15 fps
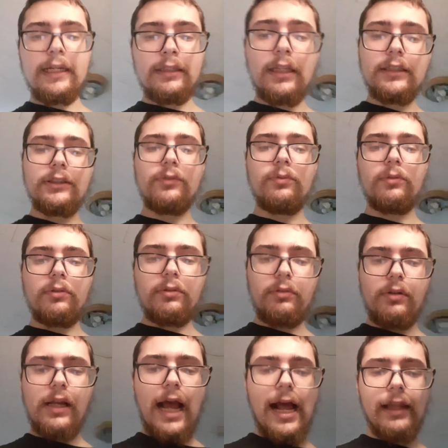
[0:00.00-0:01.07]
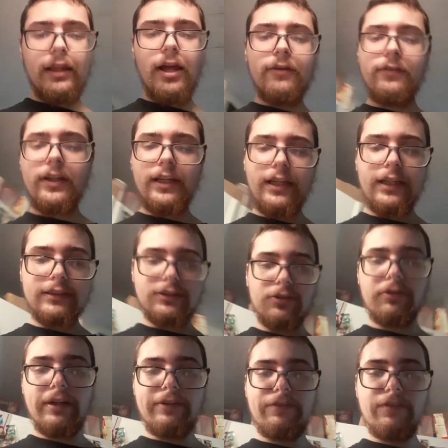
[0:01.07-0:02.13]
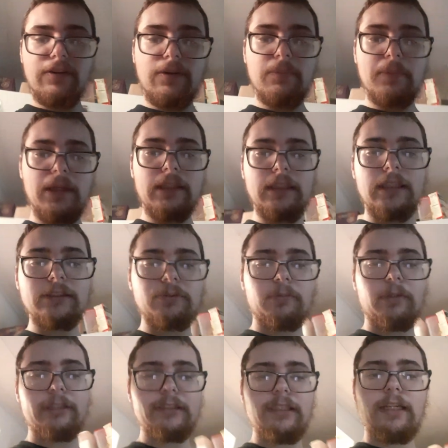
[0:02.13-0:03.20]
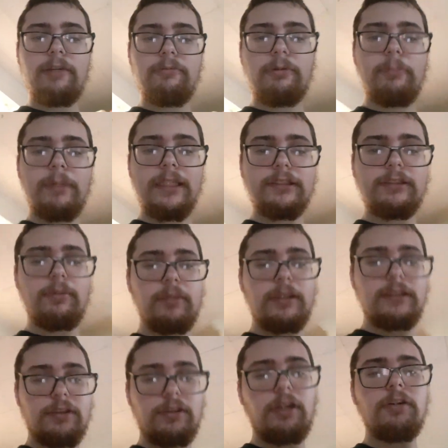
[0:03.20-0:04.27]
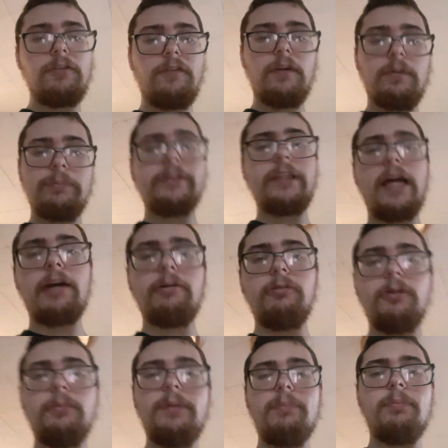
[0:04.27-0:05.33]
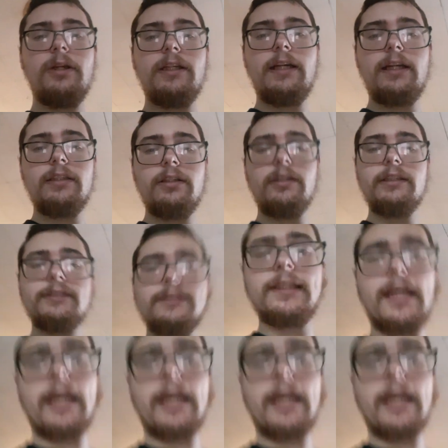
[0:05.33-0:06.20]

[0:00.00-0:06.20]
doesn't I love it. It's a great film, but it doesn't resonate with me as some of these other films I will be putting on the list,